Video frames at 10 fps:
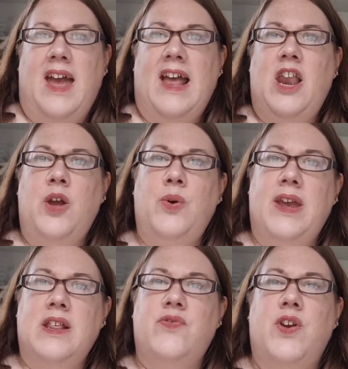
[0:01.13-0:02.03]
Hello,
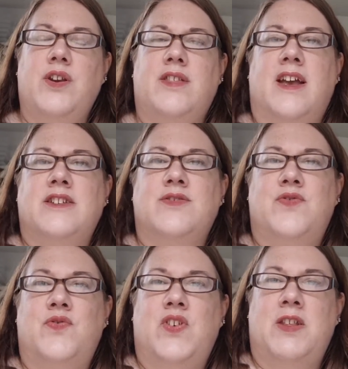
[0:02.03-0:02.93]
it's Fiona Stanton
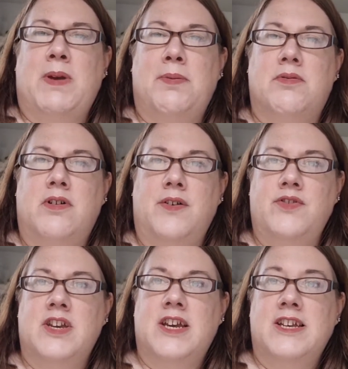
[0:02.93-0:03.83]
from Fee's Papercraft.
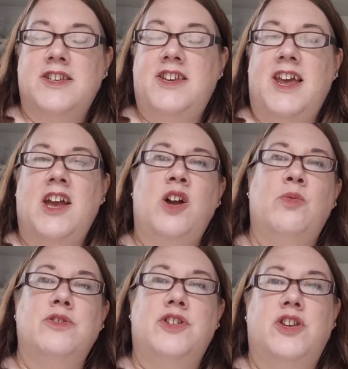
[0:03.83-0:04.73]
Today I
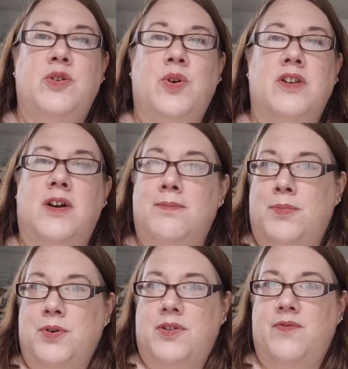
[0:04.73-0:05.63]
wanted to do an
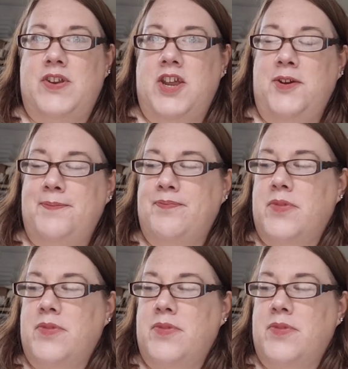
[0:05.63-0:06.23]
unboxing video.